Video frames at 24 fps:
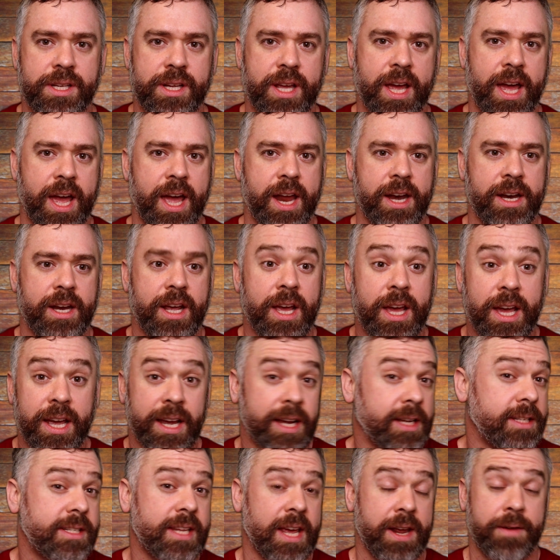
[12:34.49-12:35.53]
And
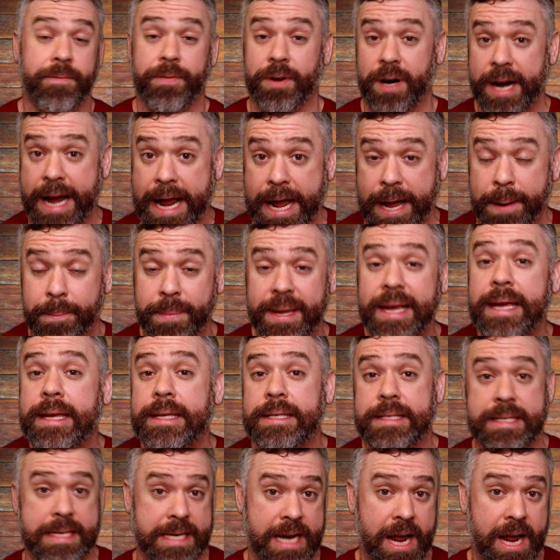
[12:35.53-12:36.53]
he said for him, he's